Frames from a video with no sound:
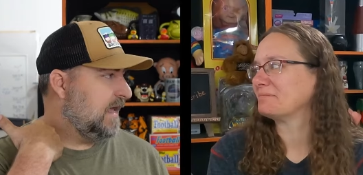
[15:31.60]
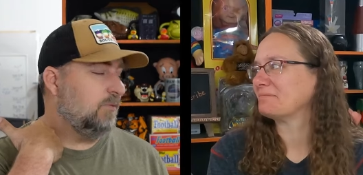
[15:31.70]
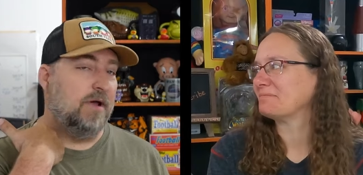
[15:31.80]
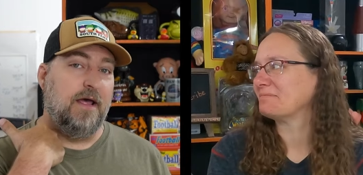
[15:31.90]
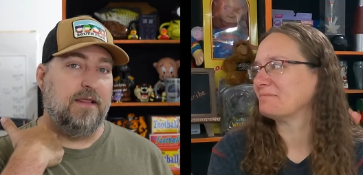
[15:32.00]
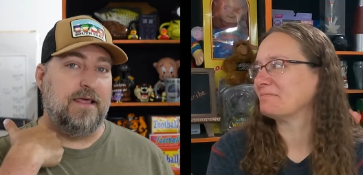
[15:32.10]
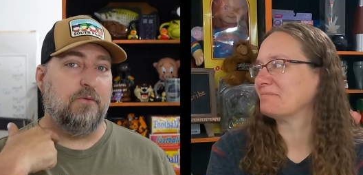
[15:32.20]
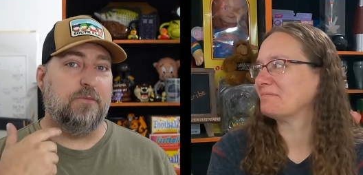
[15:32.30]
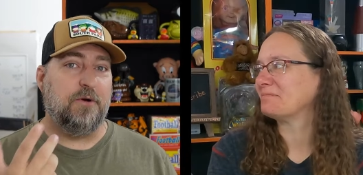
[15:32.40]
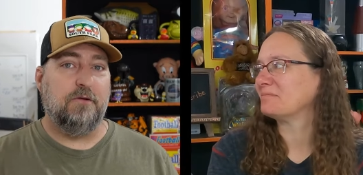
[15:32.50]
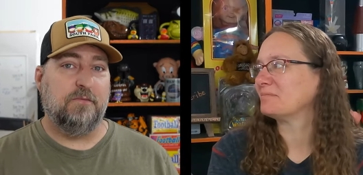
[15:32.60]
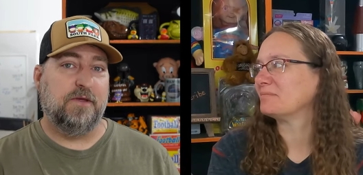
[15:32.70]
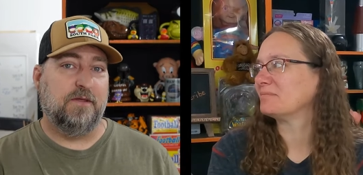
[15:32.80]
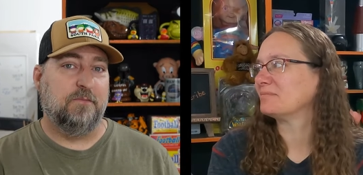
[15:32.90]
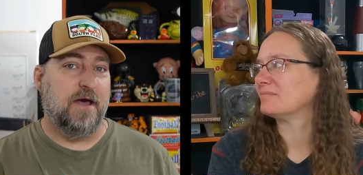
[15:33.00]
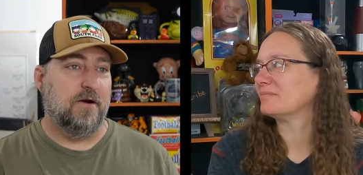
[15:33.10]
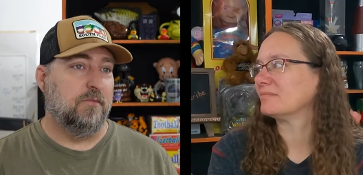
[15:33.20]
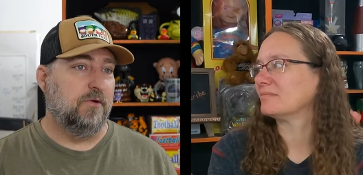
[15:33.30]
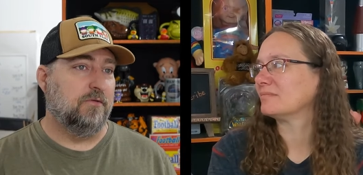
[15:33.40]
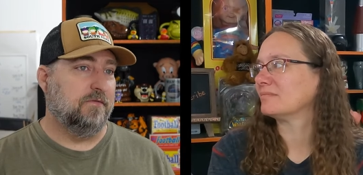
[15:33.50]
Speaker 1: That would probably be the better
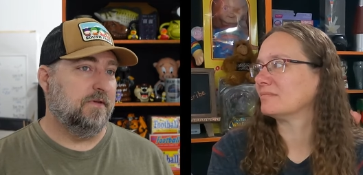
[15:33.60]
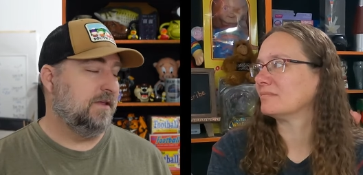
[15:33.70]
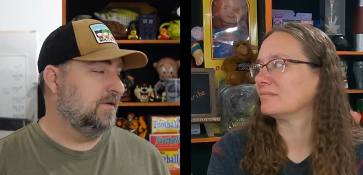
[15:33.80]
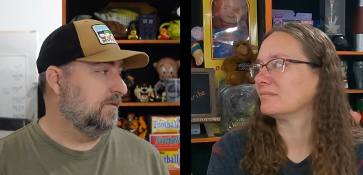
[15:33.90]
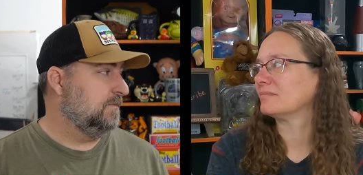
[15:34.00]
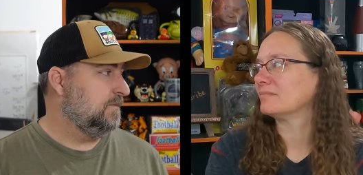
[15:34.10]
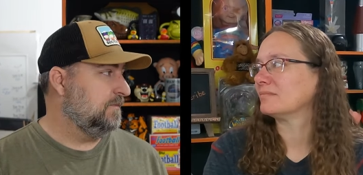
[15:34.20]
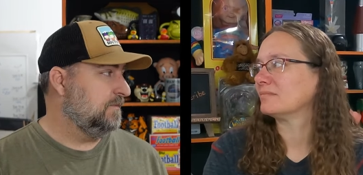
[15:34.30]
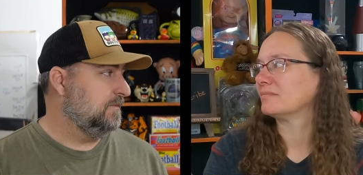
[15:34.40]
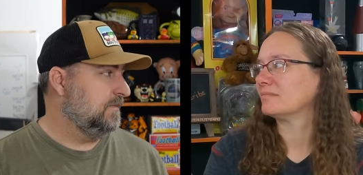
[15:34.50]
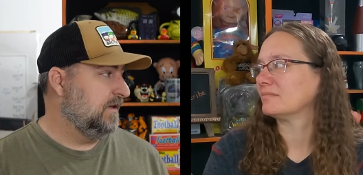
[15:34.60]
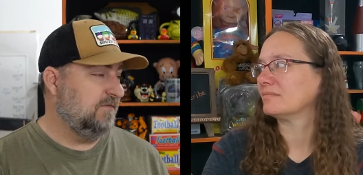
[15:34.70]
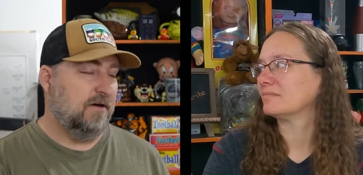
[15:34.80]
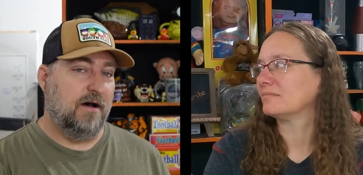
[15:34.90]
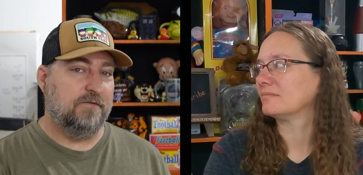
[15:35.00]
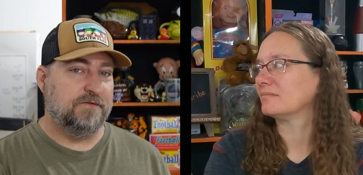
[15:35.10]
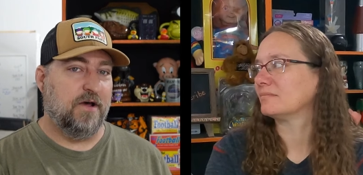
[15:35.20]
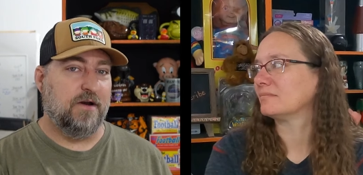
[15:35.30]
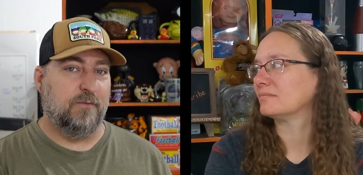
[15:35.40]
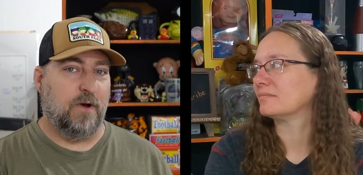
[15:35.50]
move. Either leave offers
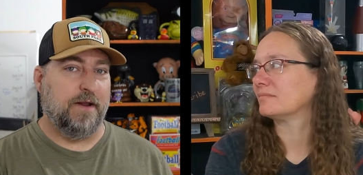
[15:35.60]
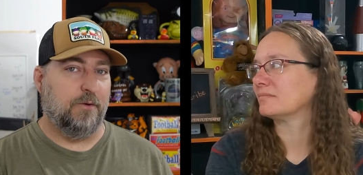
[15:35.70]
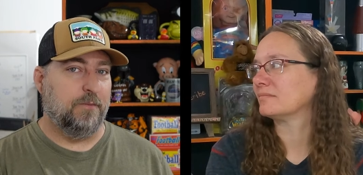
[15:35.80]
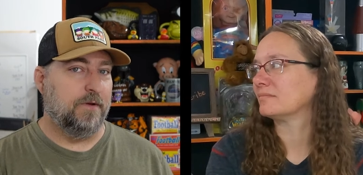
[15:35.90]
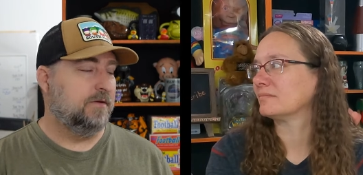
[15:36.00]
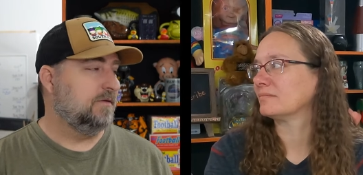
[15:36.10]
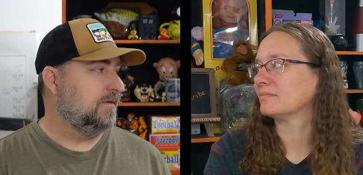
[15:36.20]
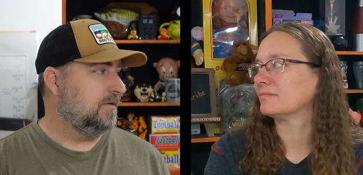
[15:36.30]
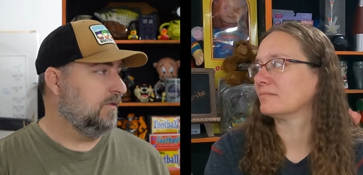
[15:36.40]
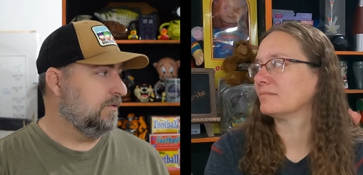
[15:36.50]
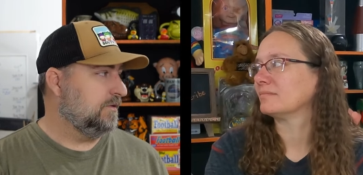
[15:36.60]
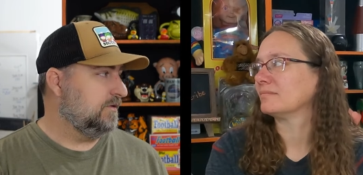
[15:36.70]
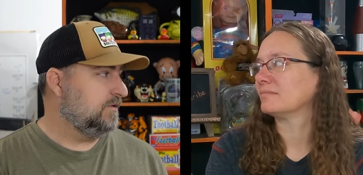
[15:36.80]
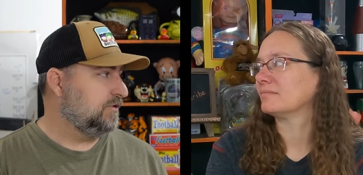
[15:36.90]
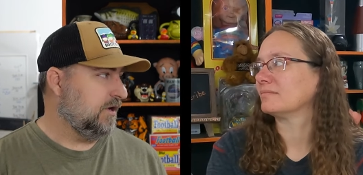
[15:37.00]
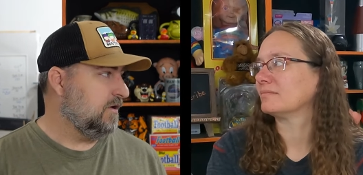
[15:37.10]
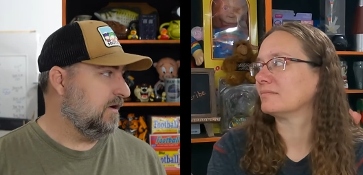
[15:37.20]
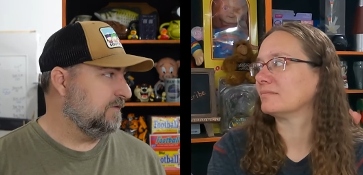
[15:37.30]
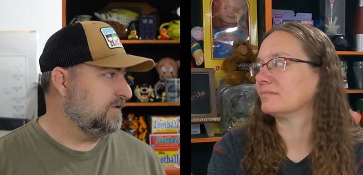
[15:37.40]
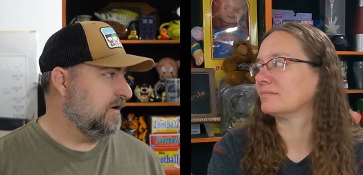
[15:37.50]
on and wide open or shut
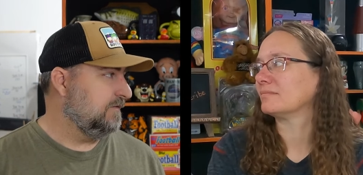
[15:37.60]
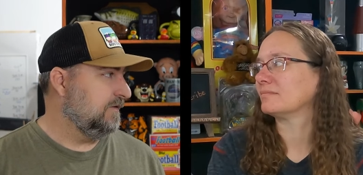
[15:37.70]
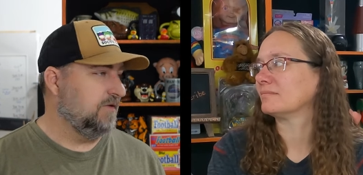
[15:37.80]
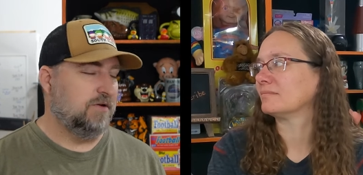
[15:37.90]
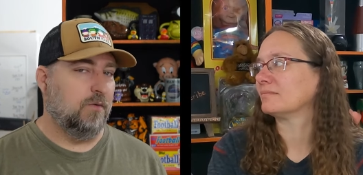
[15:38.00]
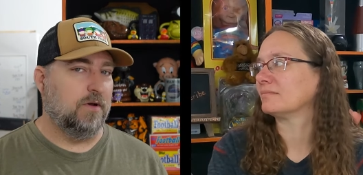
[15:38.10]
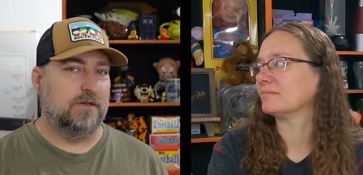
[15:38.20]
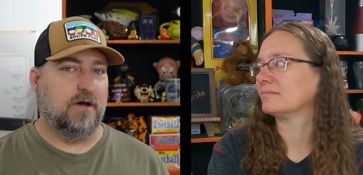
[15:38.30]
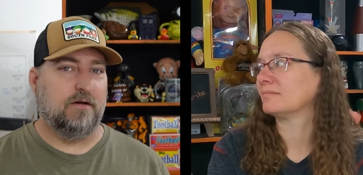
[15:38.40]
offers off if you don't want the